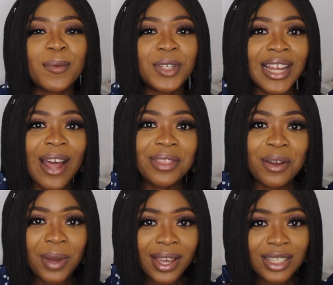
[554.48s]
Check out
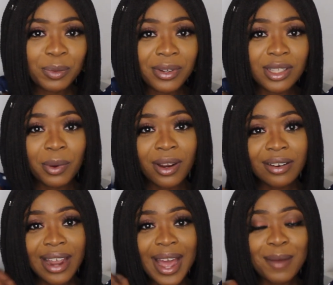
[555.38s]
their work experience
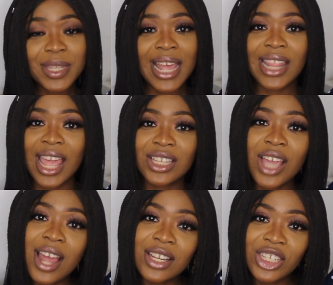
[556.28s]
programs and their
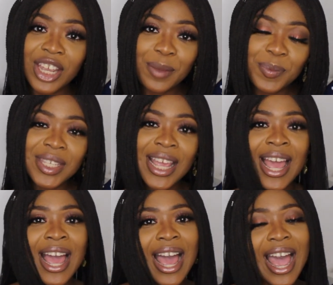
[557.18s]
internships,
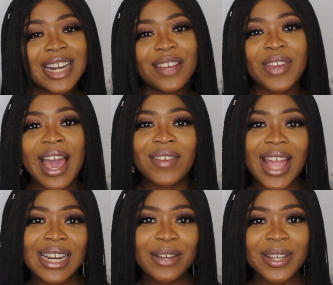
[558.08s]
and if you have
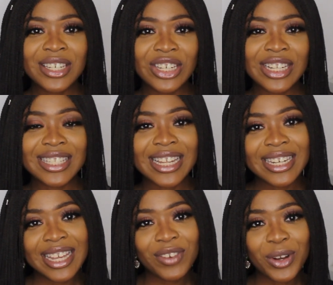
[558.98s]
any questions then
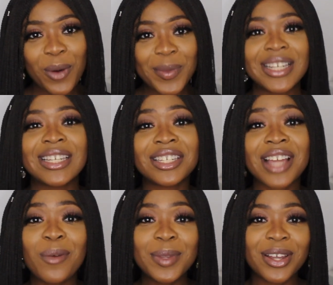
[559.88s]
leave a comment
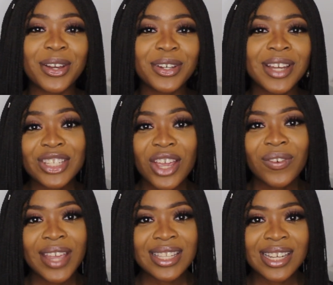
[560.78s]
down below. Don't
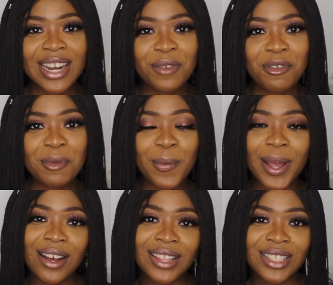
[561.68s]
forget to connect with me on
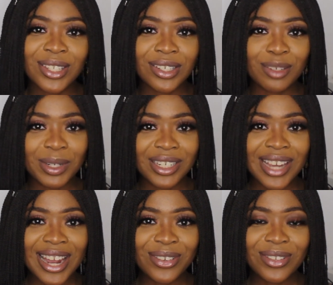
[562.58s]
my other social media
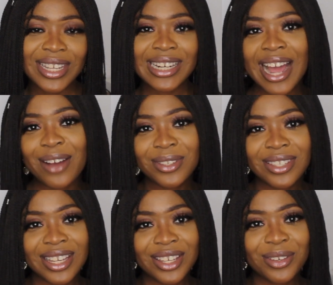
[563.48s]
channels, and I will
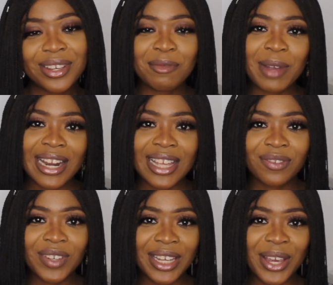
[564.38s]
see you in my
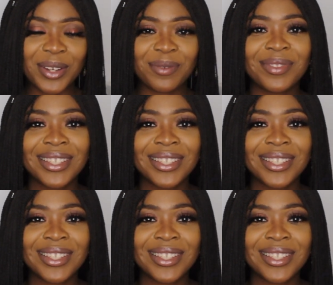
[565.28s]
next video.